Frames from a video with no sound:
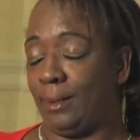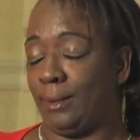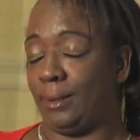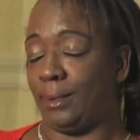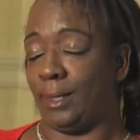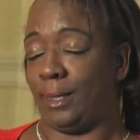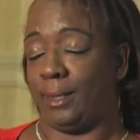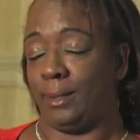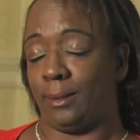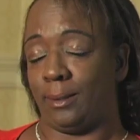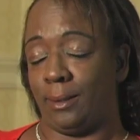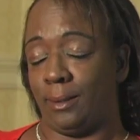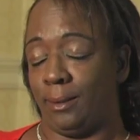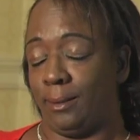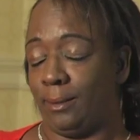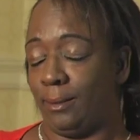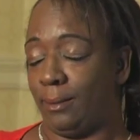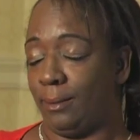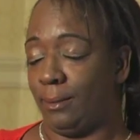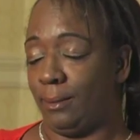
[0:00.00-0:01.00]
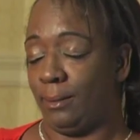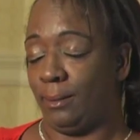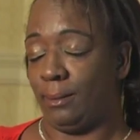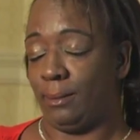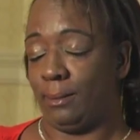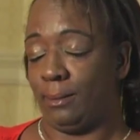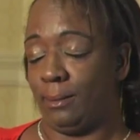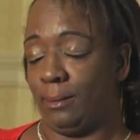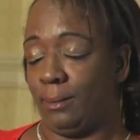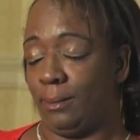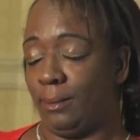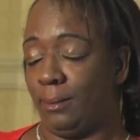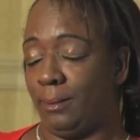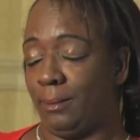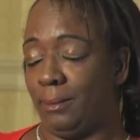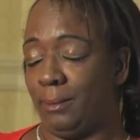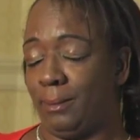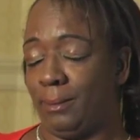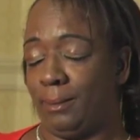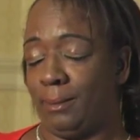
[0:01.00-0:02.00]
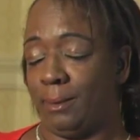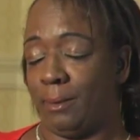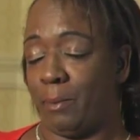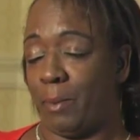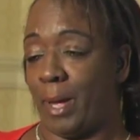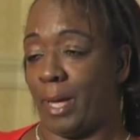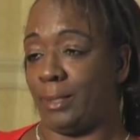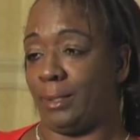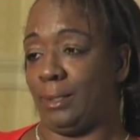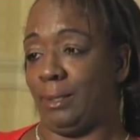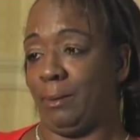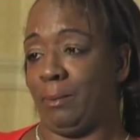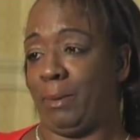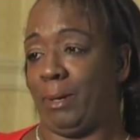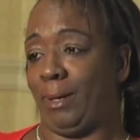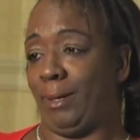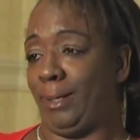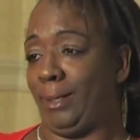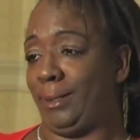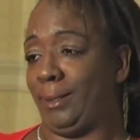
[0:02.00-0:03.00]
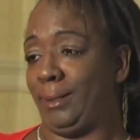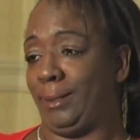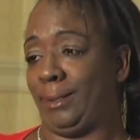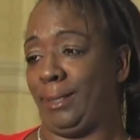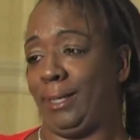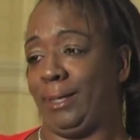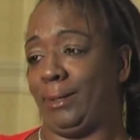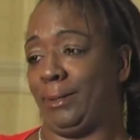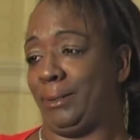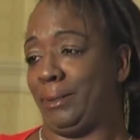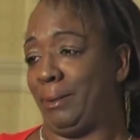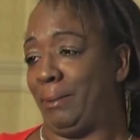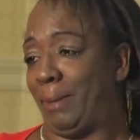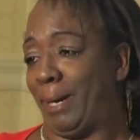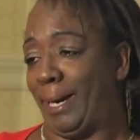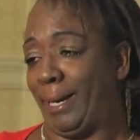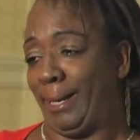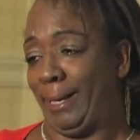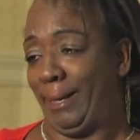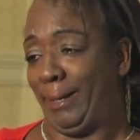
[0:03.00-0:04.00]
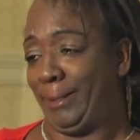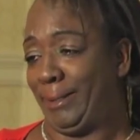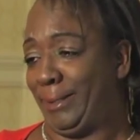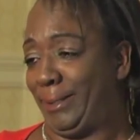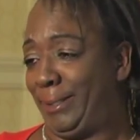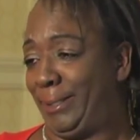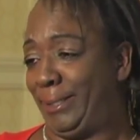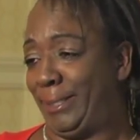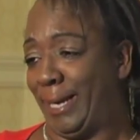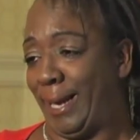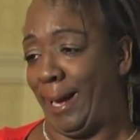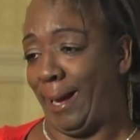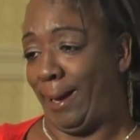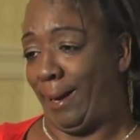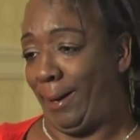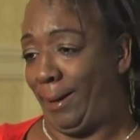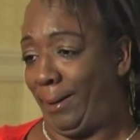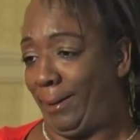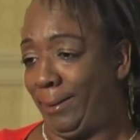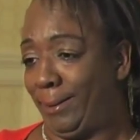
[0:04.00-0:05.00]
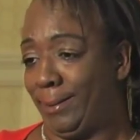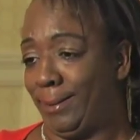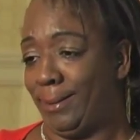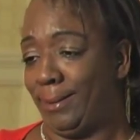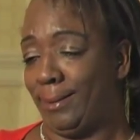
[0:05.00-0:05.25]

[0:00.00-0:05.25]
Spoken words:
Jesus, the Pasadena Police has killed somebody else's child.